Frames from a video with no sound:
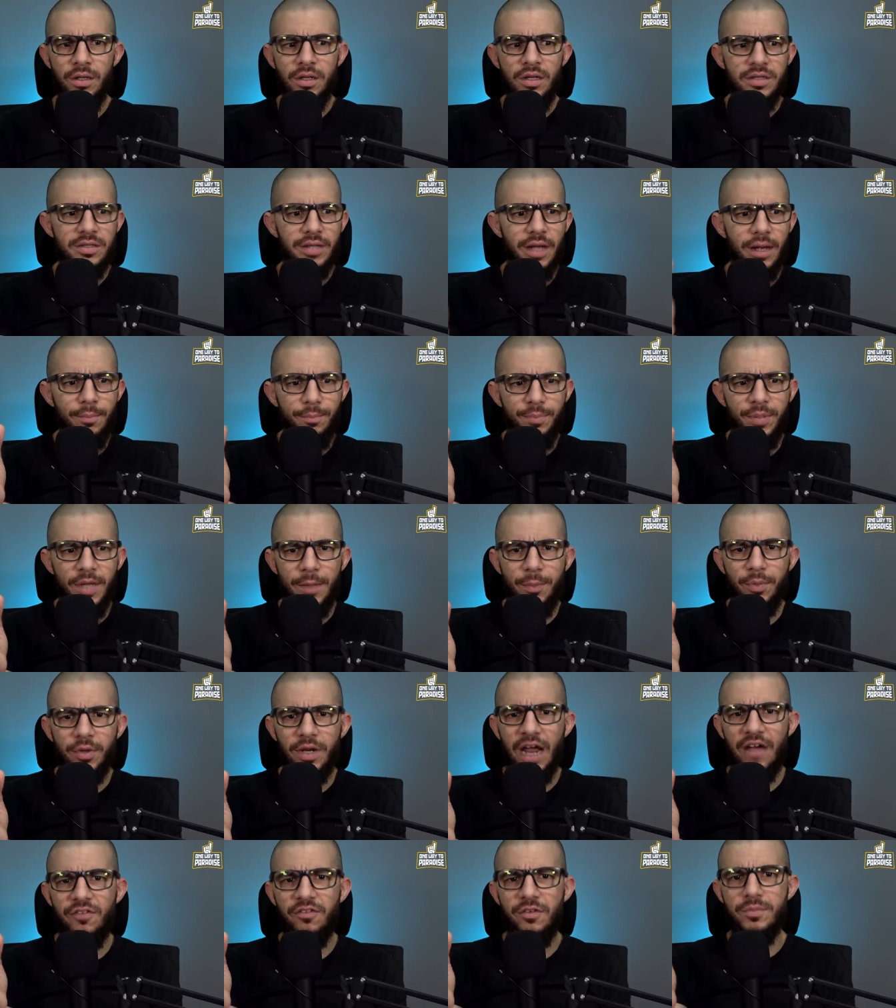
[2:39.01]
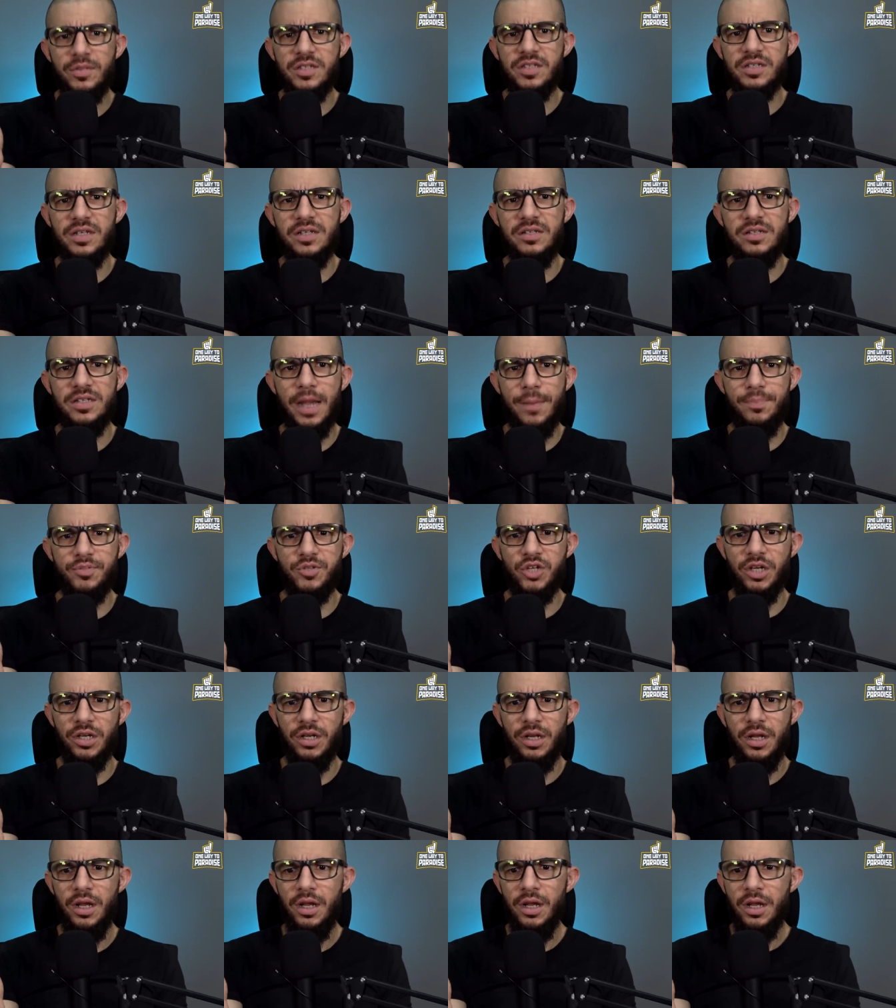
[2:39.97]
Some people have a
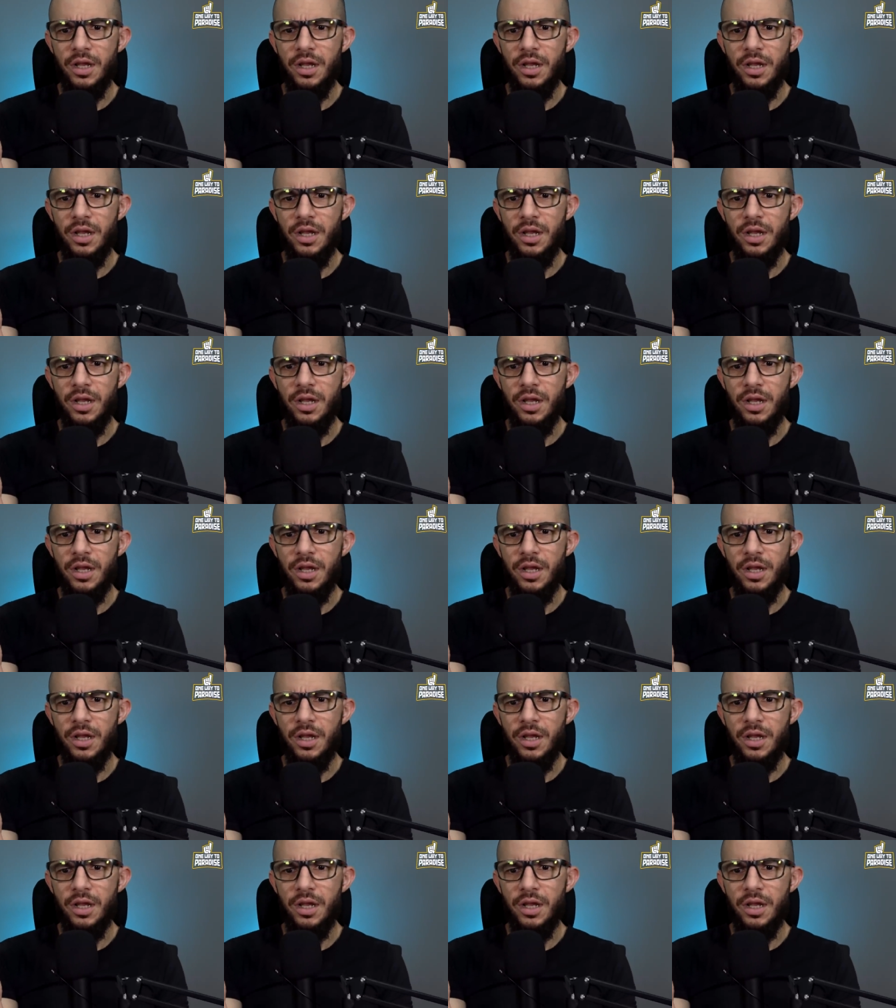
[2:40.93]
misconception